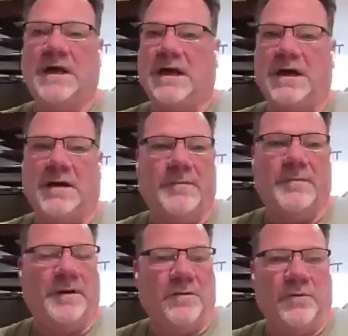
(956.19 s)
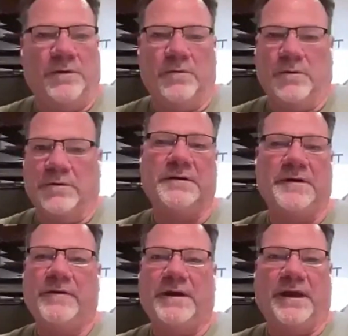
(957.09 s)
We're
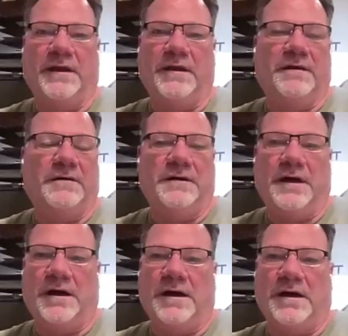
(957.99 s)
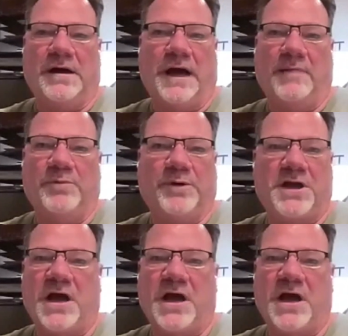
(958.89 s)
and I'm pretty